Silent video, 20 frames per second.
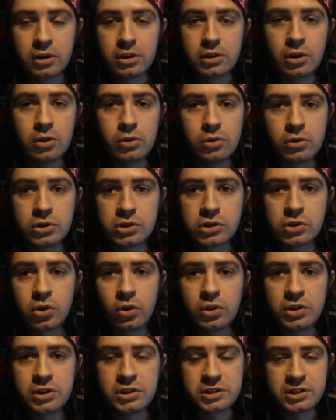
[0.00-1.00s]
Now the
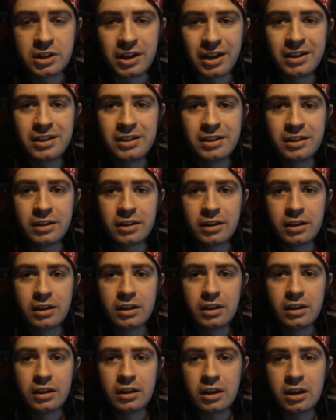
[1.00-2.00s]
Scottish King,
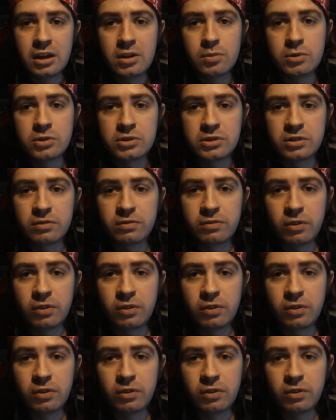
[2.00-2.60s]
he was